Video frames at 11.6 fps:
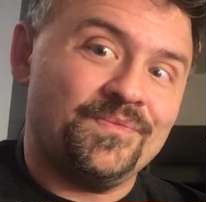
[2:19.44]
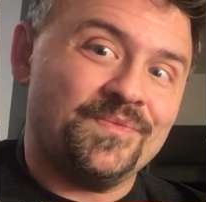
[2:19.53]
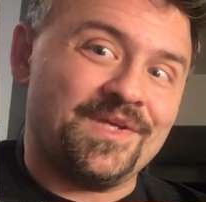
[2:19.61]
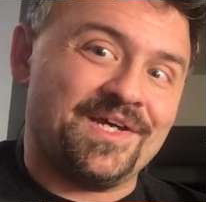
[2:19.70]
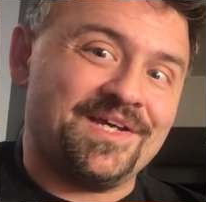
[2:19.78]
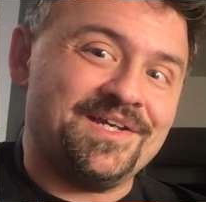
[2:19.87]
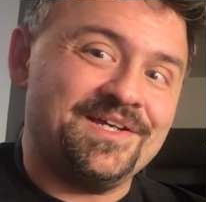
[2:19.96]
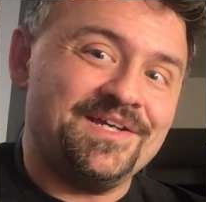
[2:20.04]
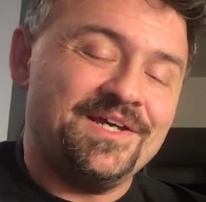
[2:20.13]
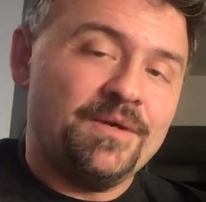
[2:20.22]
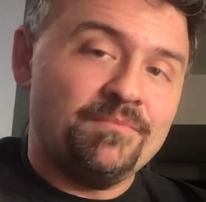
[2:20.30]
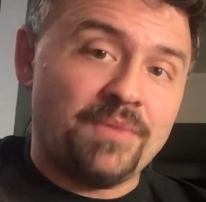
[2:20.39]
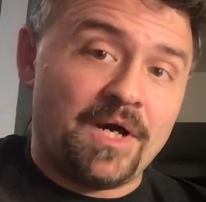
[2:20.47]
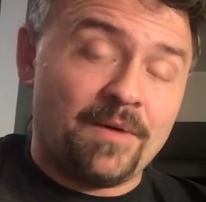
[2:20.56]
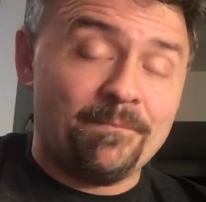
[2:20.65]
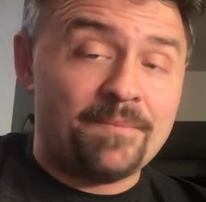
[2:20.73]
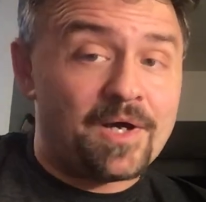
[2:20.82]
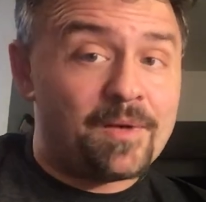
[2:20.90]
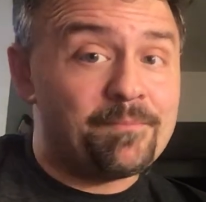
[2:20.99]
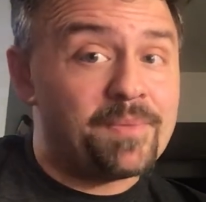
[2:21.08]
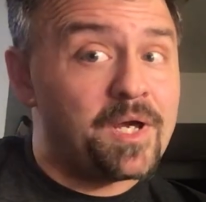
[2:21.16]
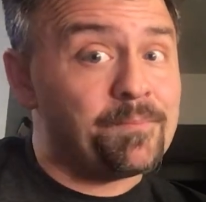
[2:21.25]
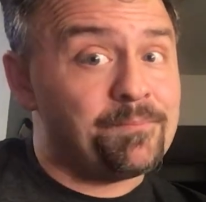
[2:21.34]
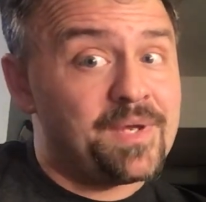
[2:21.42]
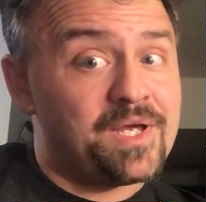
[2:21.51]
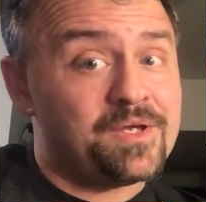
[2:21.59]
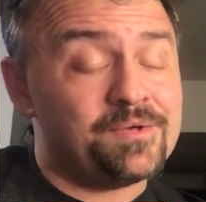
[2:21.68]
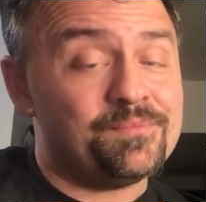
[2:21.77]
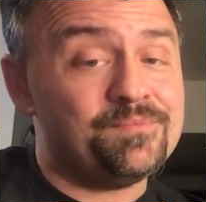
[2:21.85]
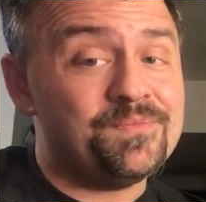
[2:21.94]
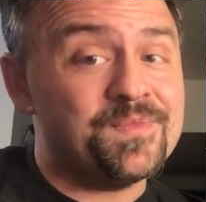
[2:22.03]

Okay? Bum, bum, bum, bum.